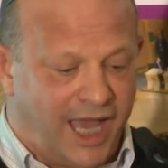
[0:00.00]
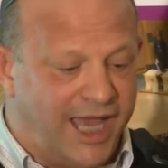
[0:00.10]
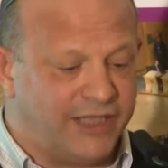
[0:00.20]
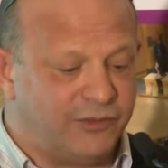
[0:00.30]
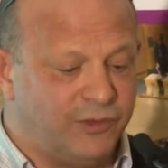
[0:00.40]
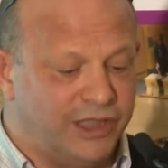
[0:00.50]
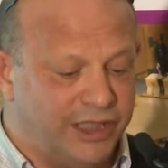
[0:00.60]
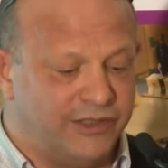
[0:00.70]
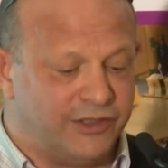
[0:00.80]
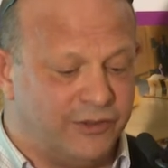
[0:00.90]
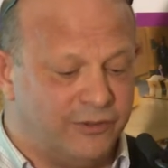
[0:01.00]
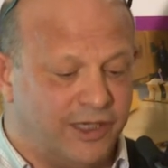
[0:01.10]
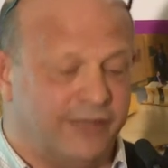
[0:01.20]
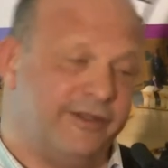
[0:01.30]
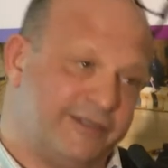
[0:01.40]
And we need to,
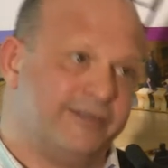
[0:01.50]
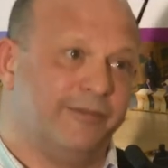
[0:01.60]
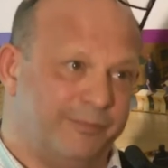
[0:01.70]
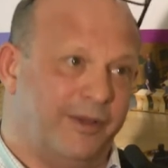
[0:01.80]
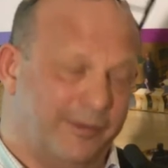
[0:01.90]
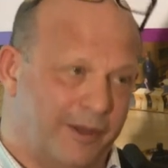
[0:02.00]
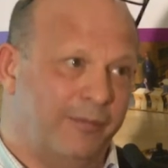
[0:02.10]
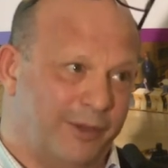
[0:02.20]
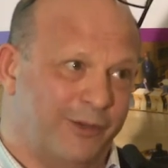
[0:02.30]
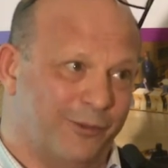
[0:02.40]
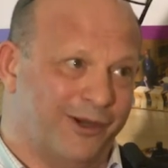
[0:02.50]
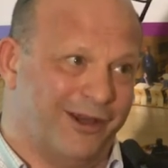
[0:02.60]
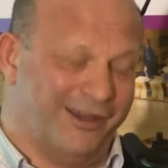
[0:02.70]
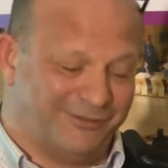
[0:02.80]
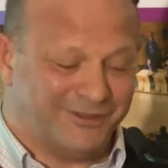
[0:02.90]
uh, this is a, a big one, I
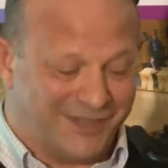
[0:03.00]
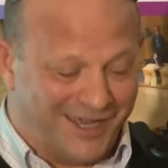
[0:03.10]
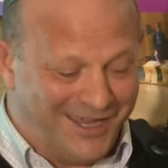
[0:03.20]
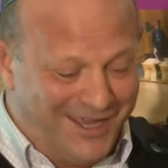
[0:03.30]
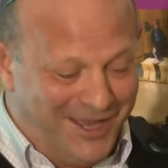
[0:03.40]
have to say,